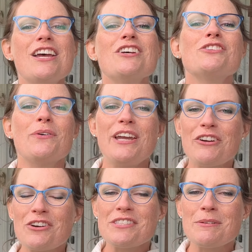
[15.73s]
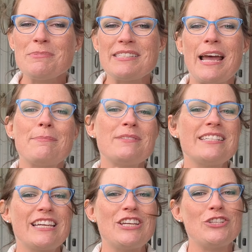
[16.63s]
So here are some steps
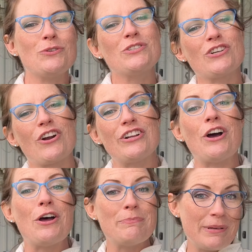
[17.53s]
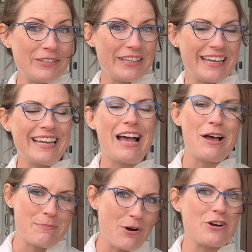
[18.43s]
to get you started on building
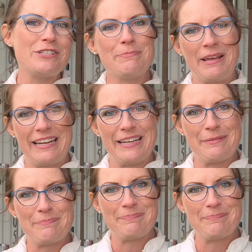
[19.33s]
a barndominium.